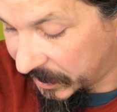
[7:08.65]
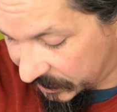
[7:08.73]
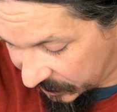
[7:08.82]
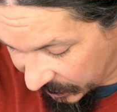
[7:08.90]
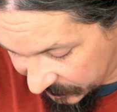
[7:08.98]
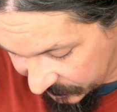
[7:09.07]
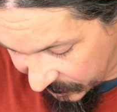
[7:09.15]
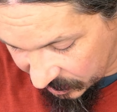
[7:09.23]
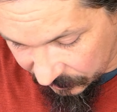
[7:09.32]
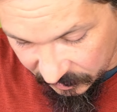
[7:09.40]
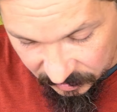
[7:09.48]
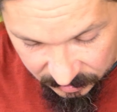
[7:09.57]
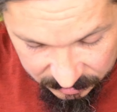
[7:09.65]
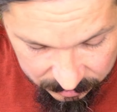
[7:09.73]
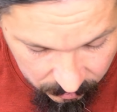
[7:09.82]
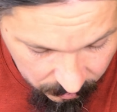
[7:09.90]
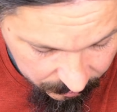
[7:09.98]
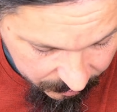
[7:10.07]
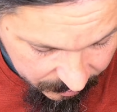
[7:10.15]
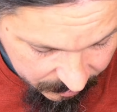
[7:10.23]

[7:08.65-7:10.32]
It's 10 centimeters long.